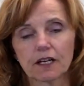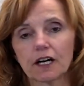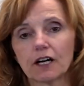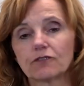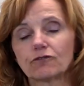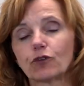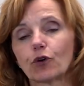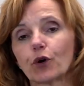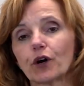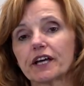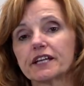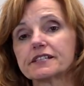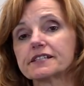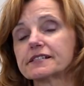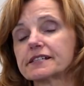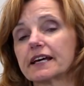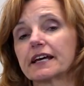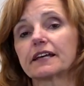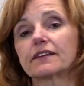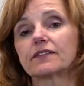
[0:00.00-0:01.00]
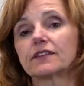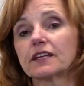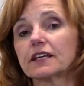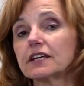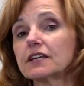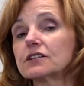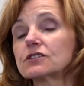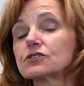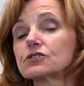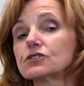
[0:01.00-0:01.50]
Avoid saying
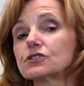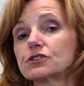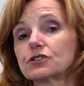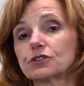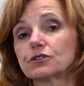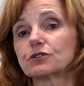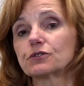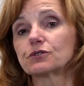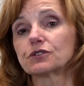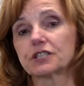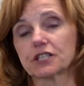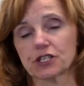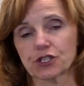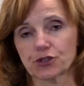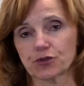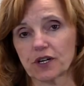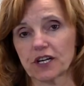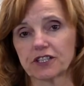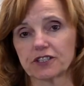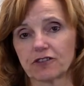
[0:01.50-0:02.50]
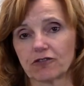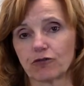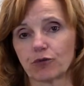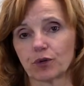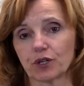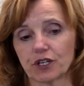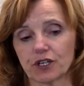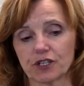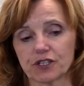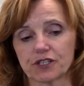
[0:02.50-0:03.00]
these 2 destructive
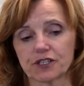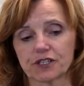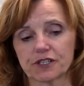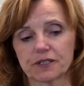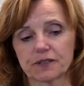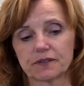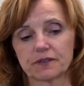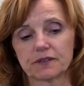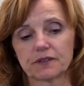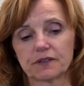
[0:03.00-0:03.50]
words.